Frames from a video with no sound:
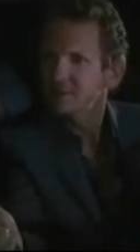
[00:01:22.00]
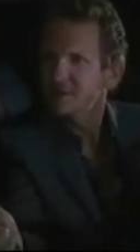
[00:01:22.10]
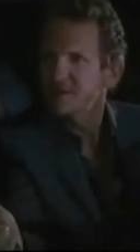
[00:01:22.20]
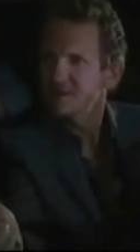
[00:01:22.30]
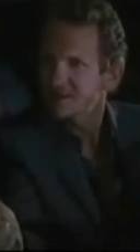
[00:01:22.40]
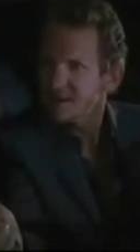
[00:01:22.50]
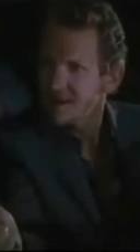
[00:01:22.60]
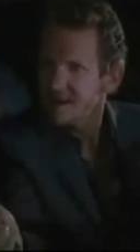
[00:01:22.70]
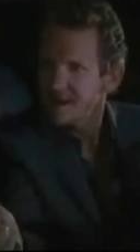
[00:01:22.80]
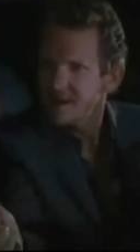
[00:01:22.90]
to shoot
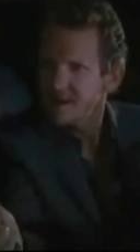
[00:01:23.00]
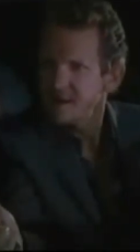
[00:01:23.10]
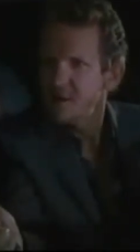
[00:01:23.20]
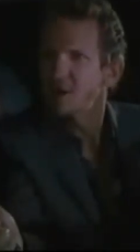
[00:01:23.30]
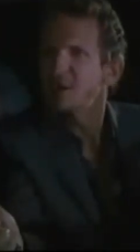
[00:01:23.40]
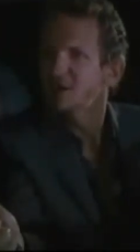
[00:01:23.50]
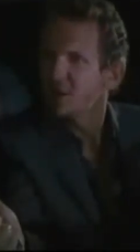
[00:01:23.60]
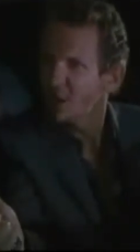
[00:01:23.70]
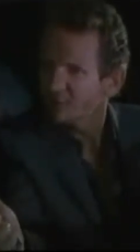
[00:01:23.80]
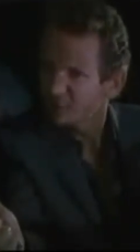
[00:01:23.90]

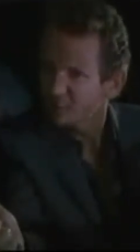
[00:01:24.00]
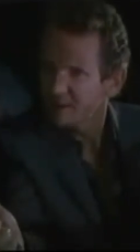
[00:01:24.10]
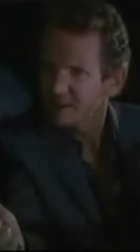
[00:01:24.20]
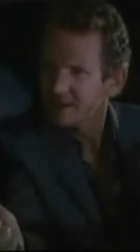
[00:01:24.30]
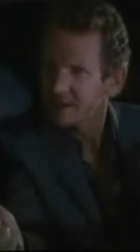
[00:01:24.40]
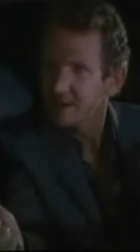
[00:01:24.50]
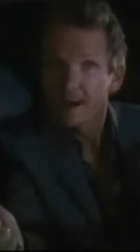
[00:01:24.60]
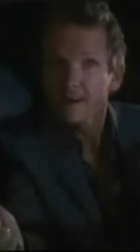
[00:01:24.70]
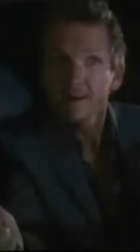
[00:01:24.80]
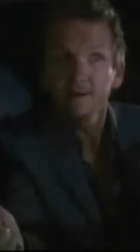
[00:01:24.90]
his offspring
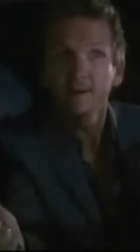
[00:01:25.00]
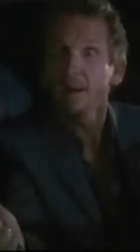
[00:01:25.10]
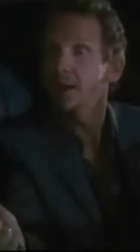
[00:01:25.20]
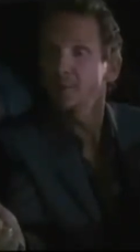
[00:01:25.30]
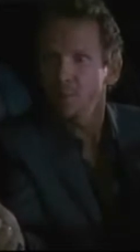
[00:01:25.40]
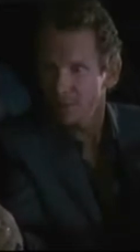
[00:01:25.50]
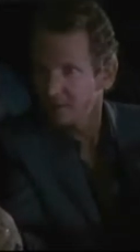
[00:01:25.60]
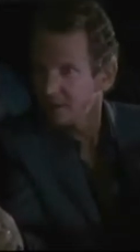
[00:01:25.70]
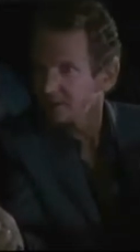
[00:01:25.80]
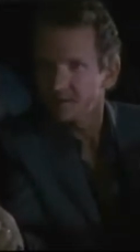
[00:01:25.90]
and now he's going to
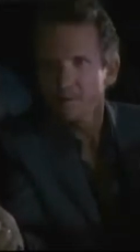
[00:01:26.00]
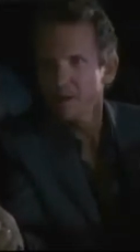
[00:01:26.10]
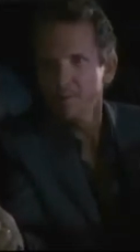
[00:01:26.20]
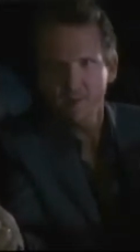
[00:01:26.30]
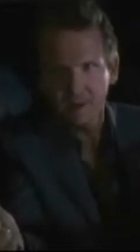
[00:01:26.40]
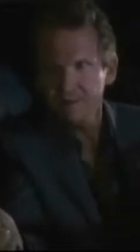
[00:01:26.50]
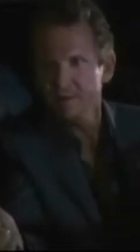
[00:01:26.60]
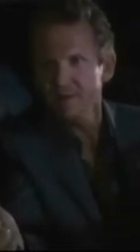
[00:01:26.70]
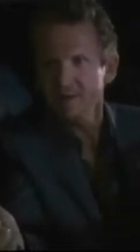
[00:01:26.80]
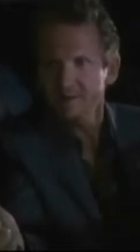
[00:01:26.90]
hang bullets like so many
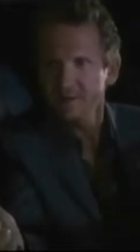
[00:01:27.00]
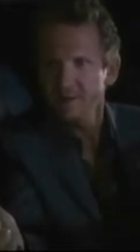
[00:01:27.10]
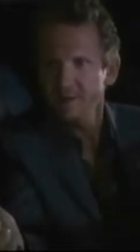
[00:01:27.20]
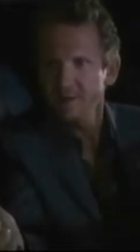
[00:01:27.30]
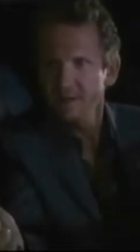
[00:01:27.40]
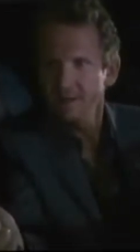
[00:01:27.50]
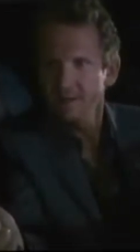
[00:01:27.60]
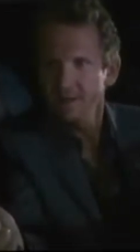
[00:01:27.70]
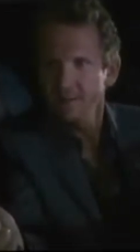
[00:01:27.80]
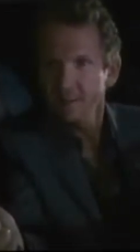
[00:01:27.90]
pelts for this.
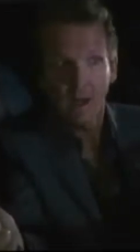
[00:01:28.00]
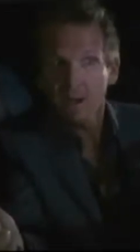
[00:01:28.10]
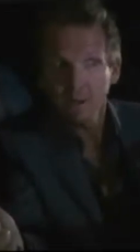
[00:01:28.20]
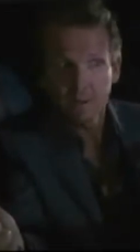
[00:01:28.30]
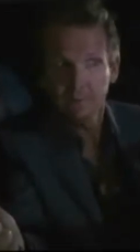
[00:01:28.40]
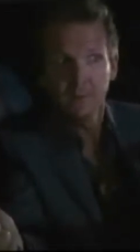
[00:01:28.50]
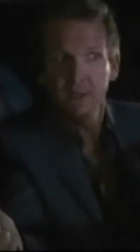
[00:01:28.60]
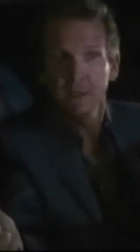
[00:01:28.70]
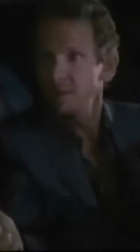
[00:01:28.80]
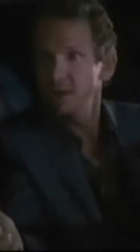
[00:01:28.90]
But I can
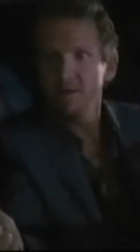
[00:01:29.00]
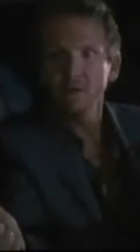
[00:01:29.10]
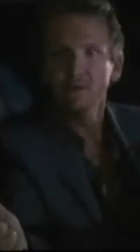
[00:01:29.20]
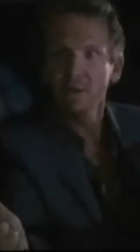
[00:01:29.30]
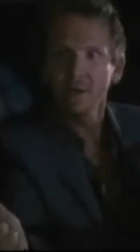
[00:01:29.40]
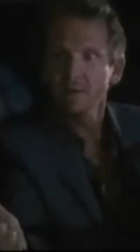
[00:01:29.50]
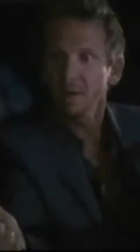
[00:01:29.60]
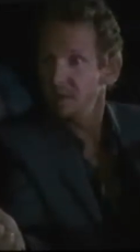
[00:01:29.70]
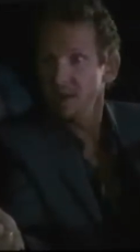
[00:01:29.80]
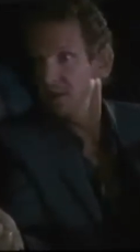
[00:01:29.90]
deliver you to
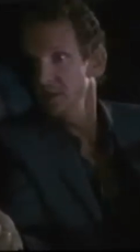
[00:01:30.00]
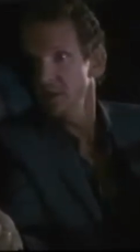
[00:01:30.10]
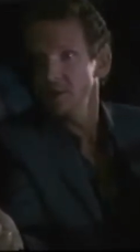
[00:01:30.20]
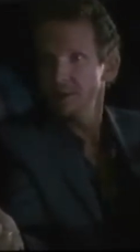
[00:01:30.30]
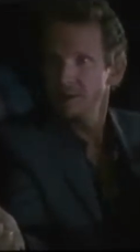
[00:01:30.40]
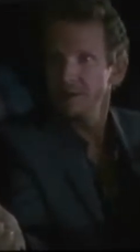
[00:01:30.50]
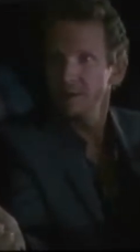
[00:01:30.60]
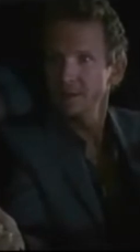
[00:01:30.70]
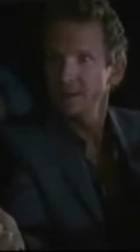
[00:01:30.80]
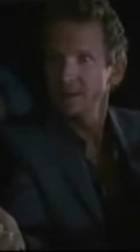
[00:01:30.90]
him and be a hero.
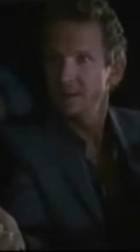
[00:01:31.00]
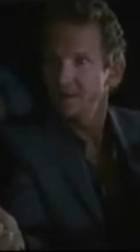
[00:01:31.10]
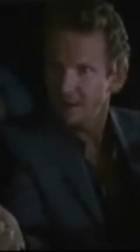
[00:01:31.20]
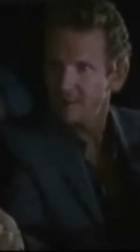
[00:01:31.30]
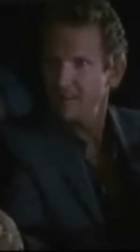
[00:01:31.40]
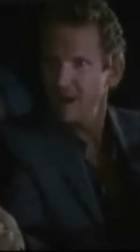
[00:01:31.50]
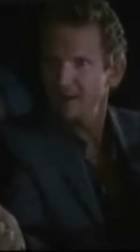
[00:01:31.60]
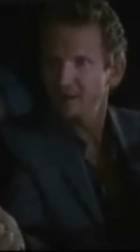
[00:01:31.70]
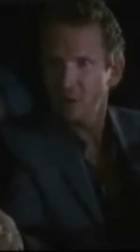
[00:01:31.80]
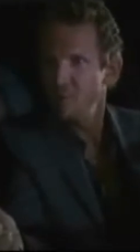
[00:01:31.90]
You see,
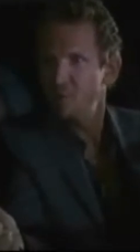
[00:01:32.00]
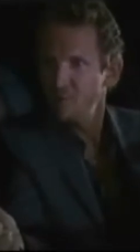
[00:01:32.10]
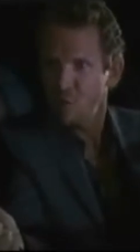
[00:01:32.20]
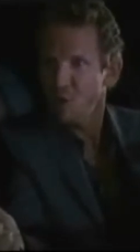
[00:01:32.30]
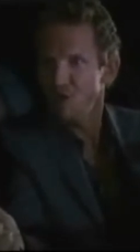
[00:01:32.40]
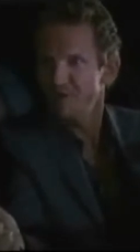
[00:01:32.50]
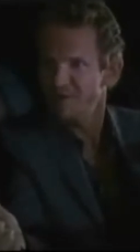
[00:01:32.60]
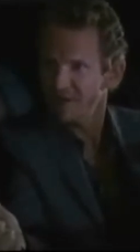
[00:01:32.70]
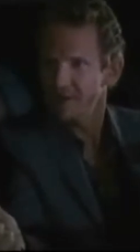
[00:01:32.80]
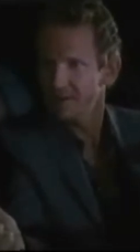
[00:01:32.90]
dead men don't point